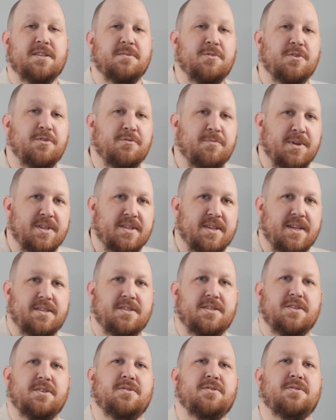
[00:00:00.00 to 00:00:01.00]
the movement
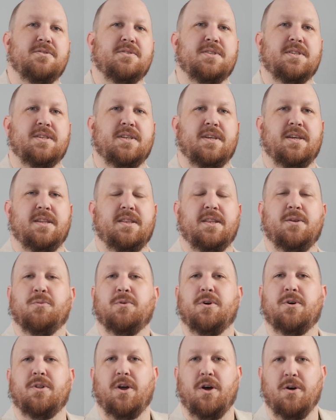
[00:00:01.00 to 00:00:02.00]
that's used in the
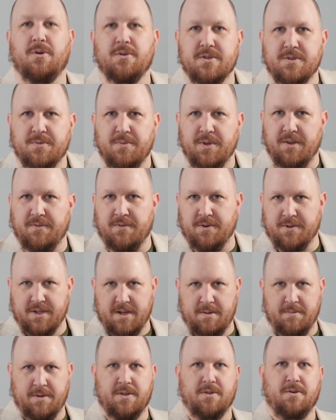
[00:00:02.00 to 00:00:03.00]
Royal Oaks when they
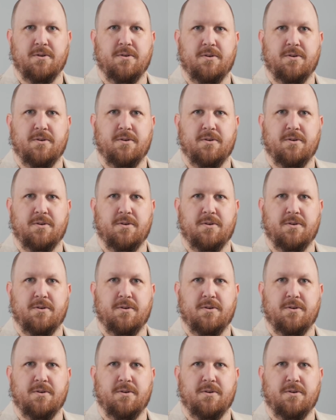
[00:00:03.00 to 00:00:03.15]
first came out with the